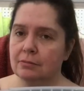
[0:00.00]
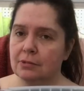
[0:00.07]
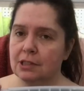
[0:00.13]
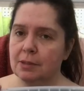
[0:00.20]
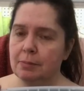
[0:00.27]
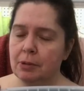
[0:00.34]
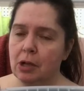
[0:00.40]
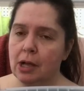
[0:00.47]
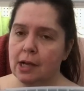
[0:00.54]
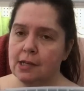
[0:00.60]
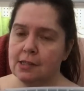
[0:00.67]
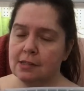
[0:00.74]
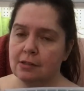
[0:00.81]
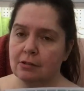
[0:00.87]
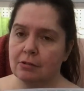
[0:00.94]

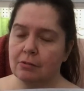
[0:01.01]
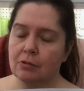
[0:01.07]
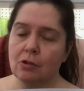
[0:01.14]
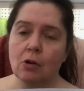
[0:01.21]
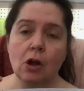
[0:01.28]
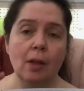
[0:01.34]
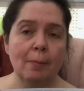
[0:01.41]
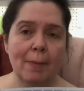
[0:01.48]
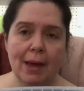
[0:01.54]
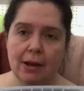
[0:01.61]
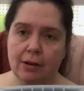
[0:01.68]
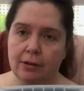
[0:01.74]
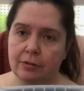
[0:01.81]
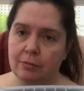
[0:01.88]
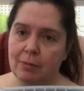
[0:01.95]
supplies. They're, they're all
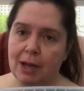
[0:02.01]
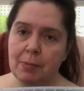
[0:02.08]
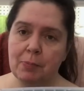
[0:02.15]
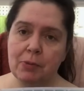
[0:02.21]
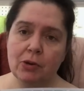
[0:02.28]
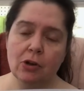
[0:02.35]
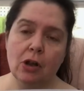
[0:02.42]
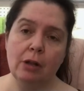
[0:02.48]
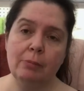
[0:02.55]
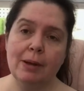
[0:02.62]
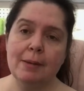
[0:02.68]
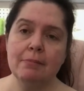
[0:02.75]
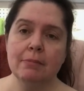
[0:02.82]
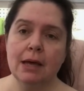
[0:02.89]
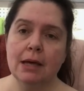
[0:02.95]
metal I put all
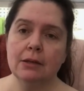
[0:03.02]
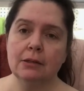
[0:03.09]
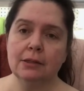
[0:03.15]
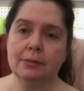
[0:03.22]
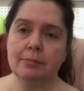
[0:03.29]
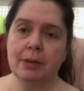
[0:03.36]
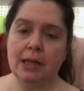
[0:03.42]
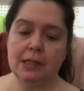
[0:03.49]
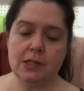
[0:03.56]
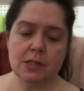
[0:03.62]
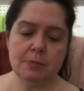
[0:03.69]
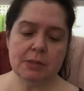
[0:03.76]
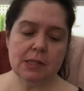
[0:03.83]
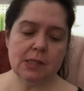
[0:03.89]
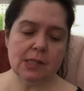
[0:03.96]
my metal
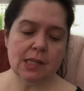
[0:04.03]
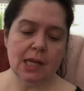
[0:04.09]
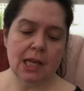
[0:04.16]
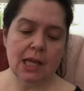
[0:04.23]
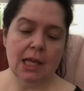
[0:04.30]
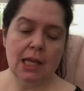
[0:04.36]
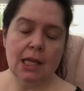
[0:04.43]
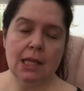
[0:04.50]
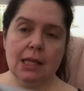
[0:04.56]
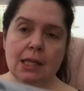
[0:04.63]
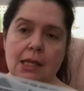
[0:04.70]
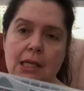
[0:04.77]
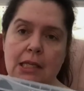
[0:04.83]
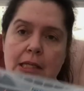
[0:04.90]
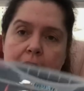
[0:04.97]
embellishments
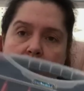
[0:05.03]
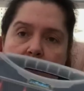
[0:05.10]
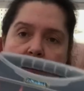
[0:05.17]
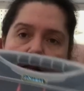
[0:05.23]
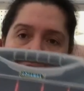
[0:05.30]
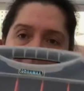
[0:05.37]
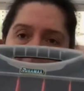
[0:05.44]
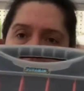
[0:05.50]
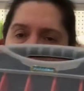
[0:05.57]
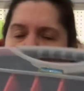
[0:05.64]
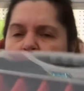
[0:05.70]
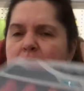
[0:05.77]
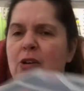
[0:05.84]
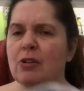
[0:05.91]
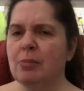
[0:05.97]
in these, the
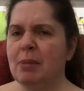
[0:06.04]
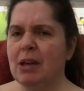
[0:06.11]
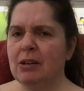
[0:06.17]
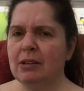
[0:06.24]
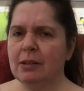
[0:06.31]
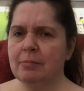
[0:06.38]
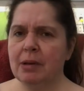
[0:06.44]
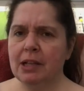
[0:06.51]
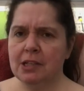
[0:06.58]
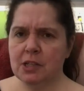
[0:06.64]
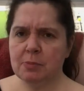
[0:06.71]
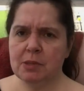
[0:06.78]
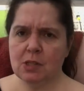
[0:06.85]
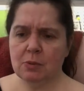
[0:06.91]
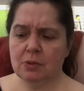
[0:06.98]
bigger metal
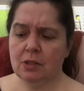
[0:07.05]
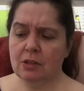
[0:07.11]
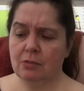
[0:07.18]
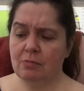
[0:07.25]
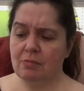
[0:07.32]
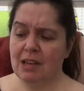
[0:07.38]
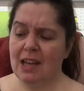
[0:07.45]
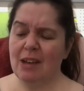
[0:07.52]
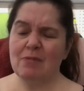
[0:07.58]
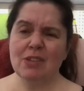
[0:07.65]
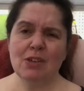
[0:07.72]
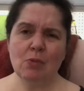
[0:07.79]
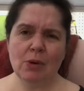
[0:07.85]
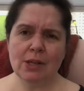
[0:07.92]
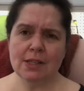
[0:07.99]
embellishments, the
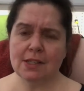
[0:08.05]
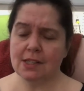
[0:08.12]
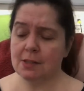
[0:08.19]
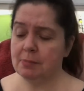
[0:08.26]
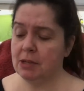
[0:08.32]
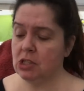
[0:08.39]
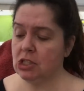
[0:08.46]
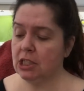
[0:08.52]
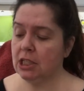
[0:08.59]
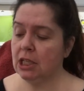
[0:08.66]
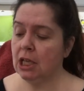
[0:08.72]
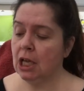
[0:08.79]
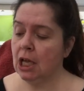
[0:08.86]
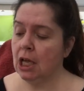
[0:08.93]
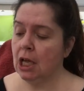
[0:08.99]
heavy ones especially,